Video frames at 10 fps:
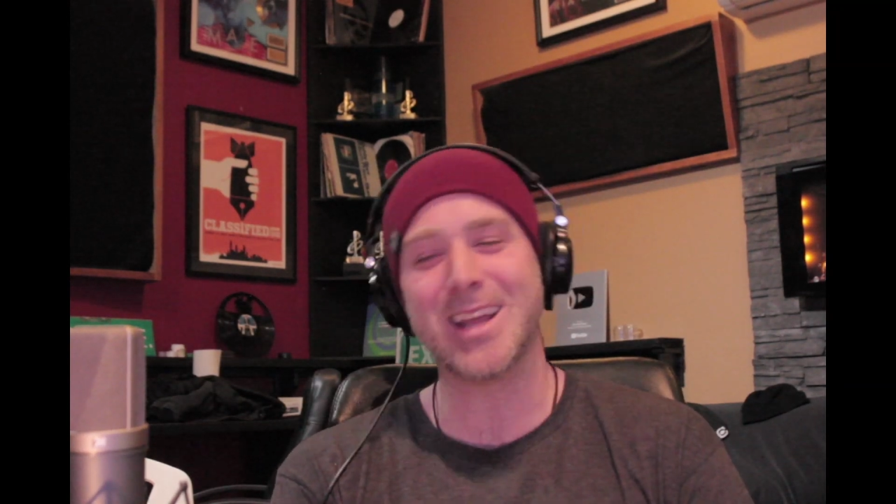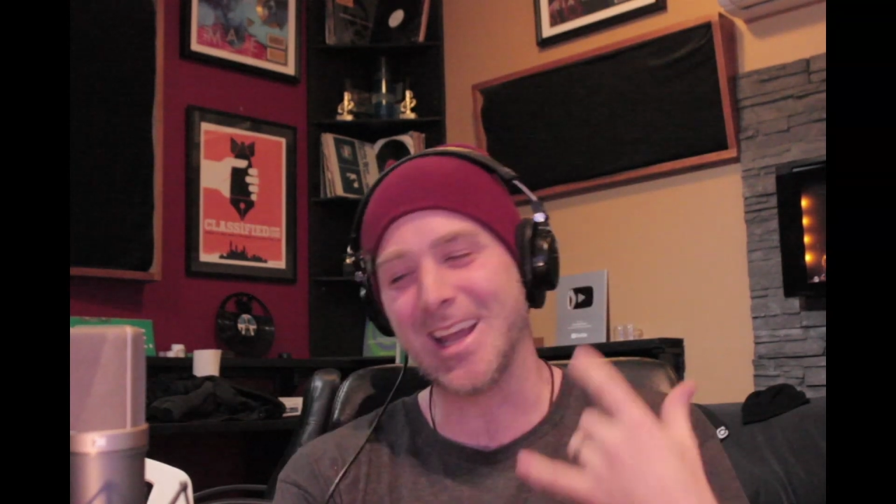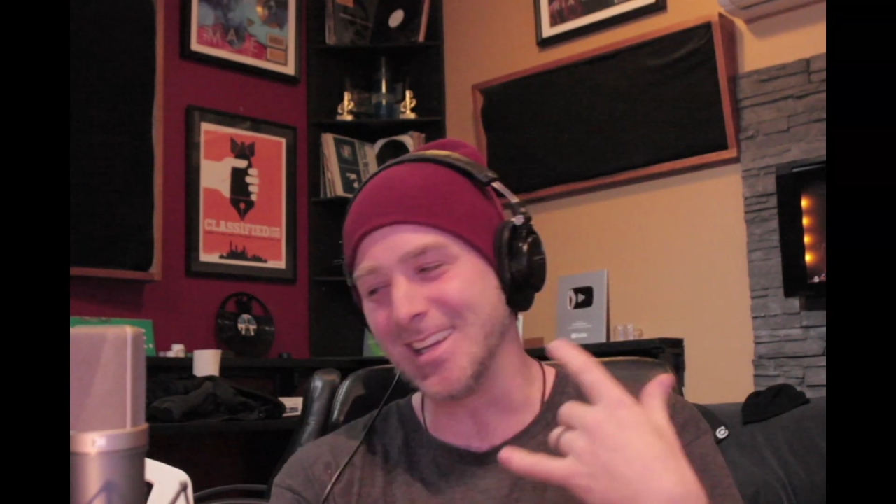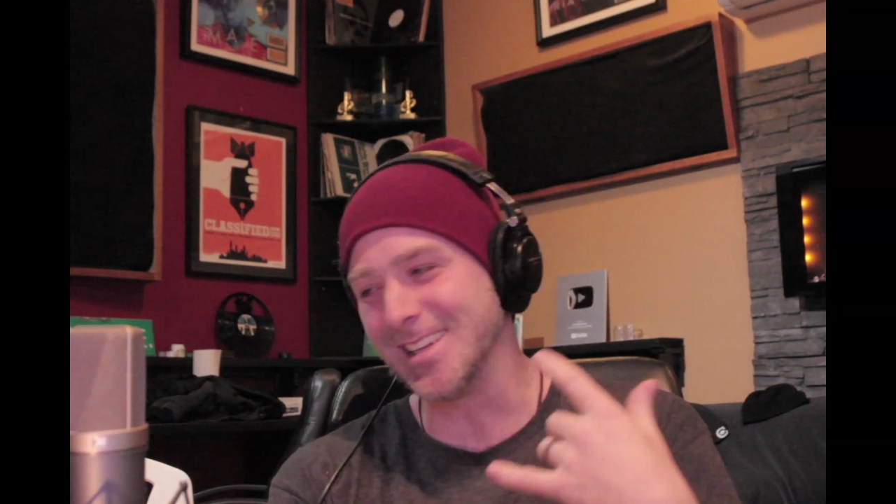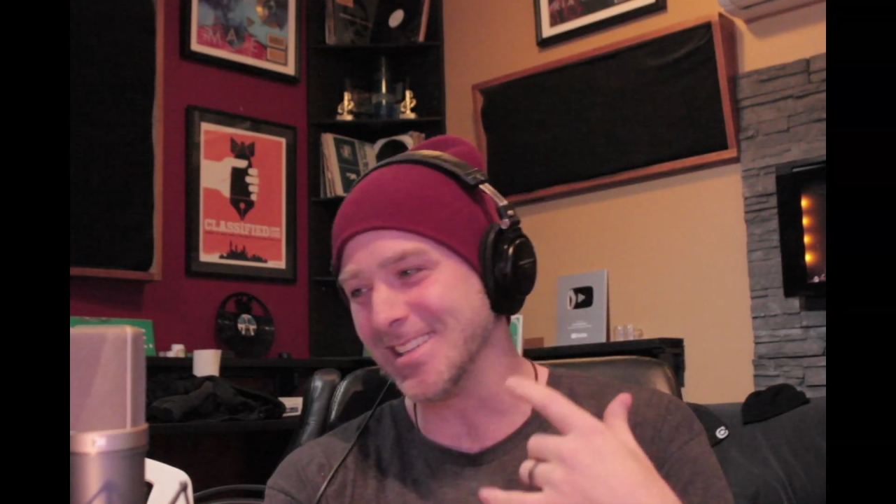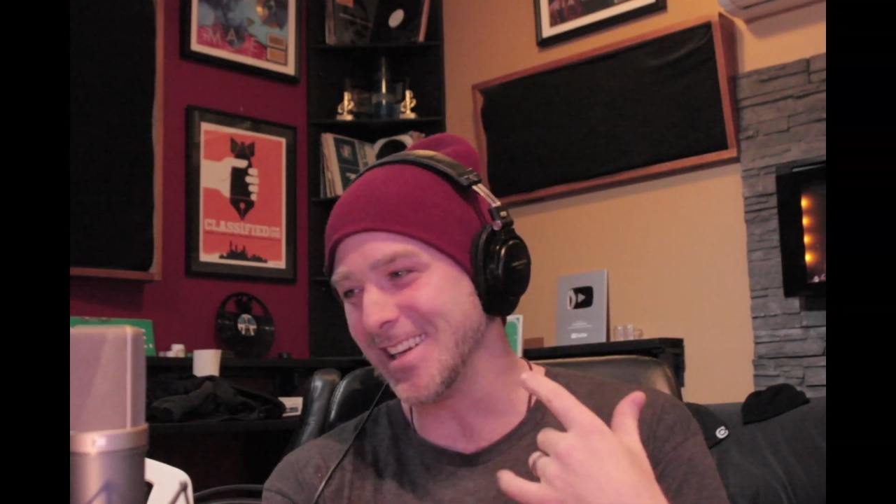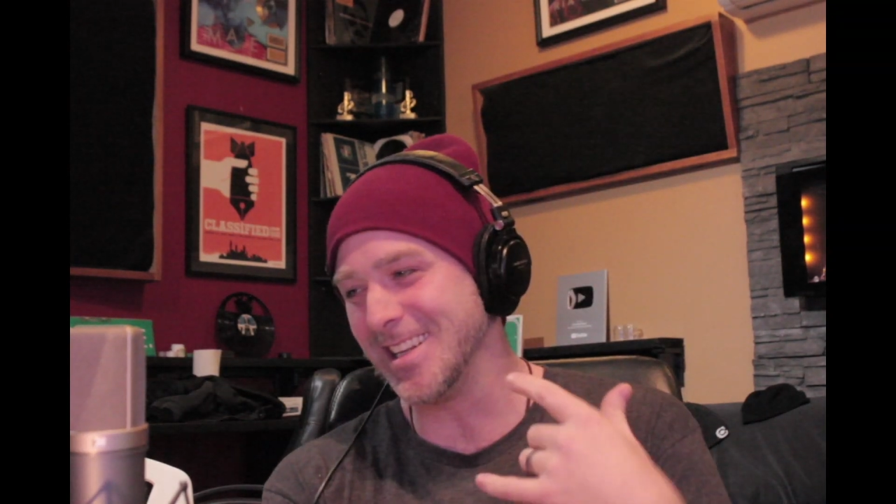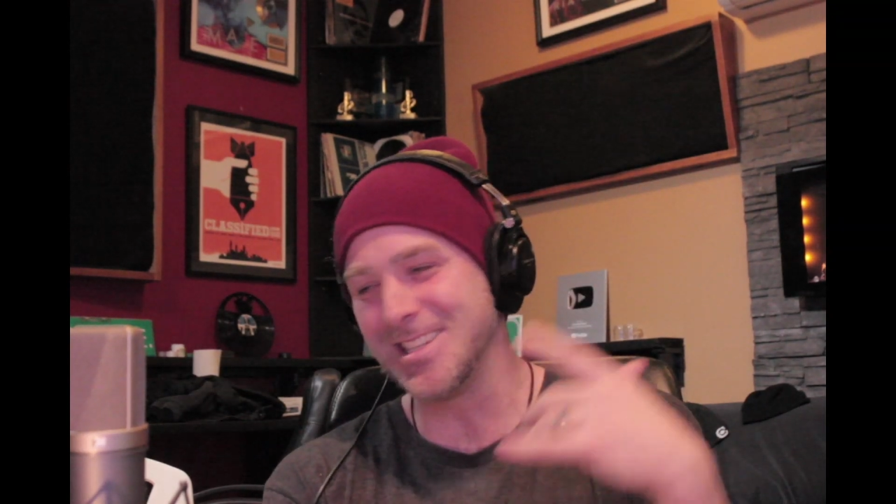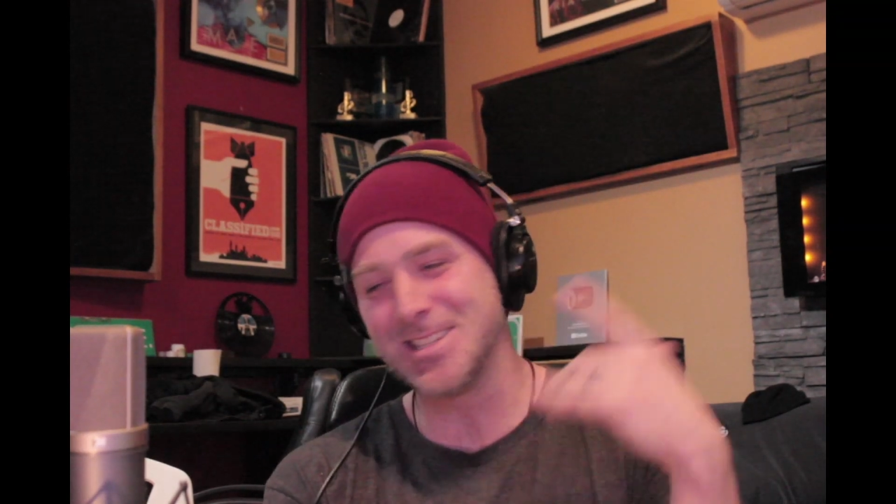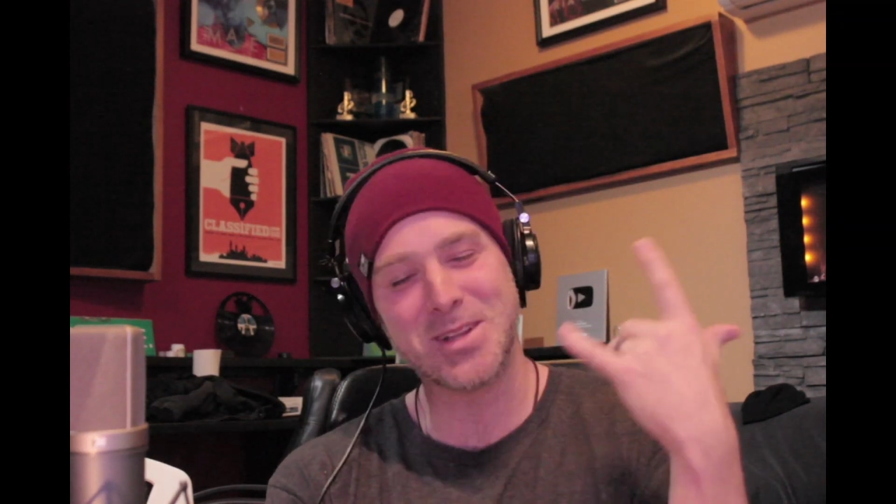hey, I
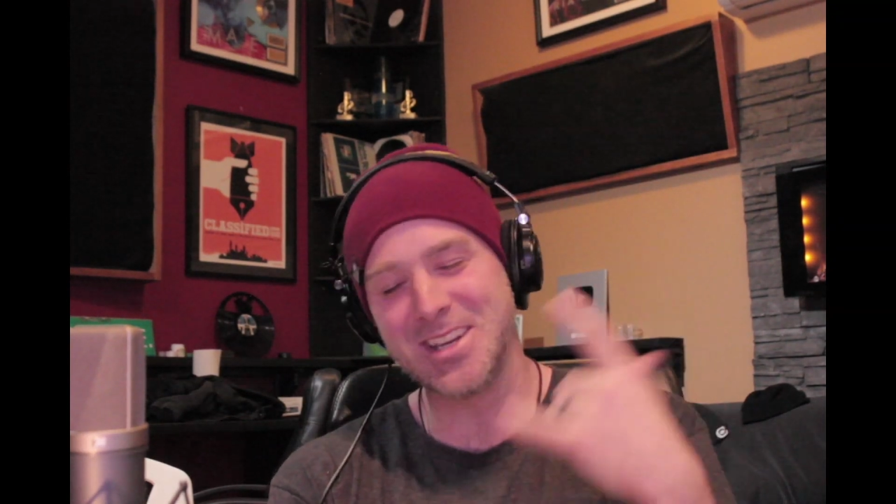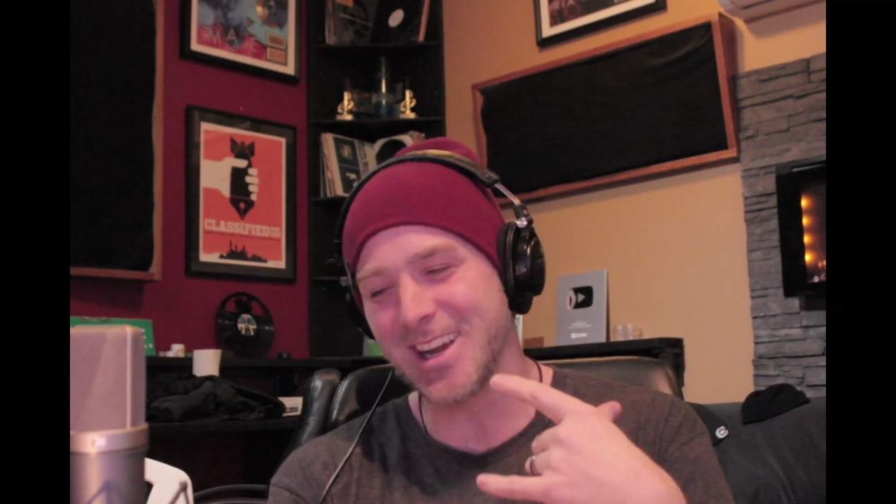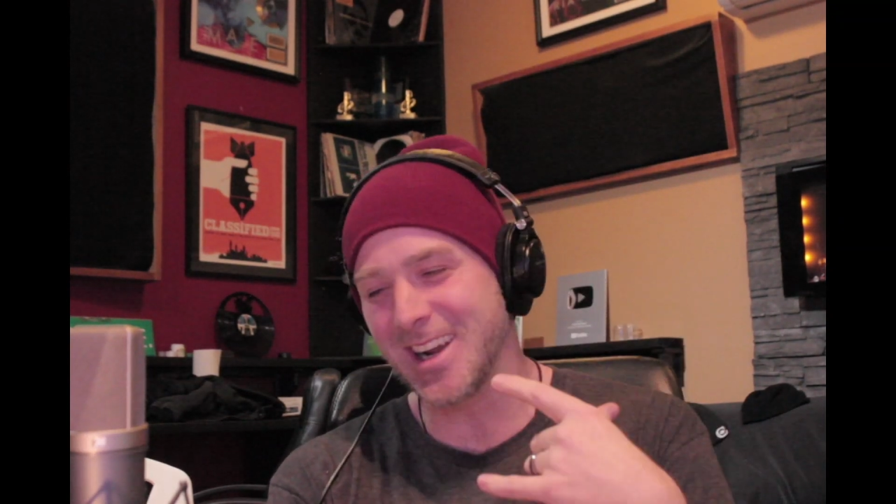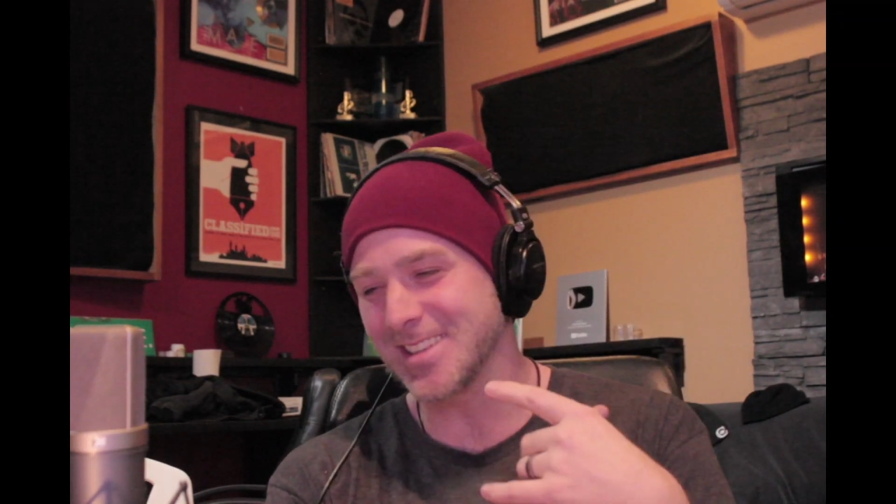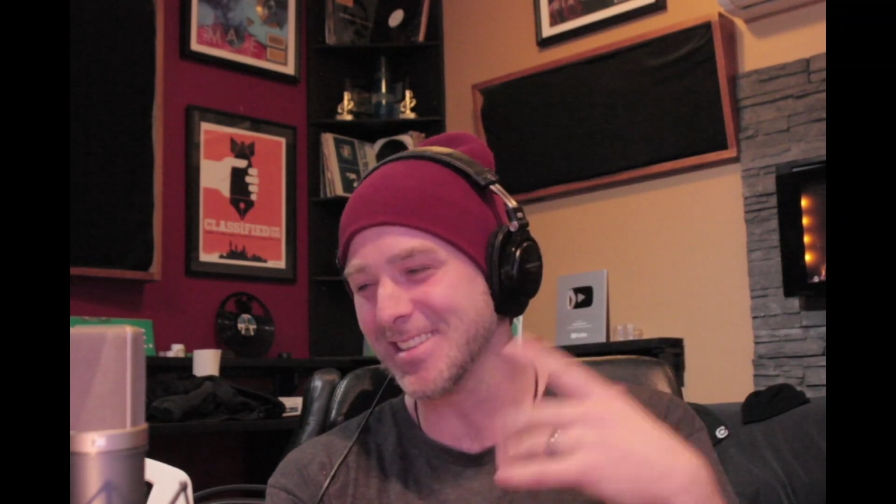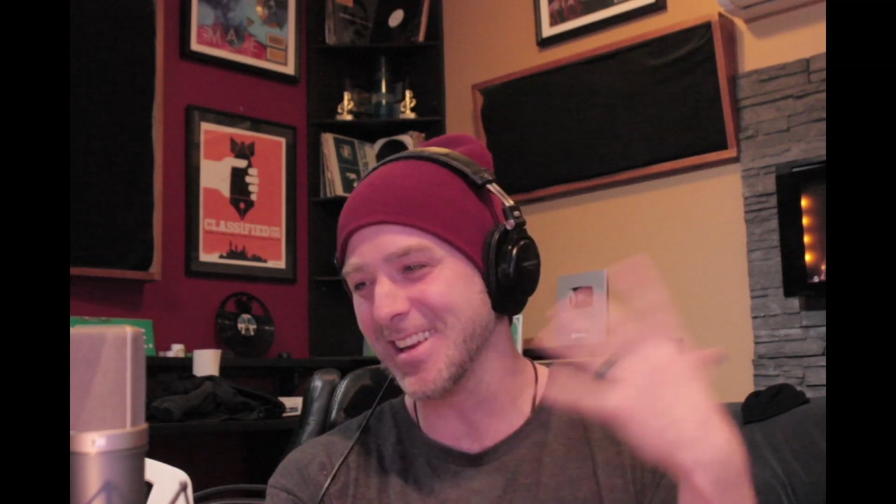need you to play a doctor.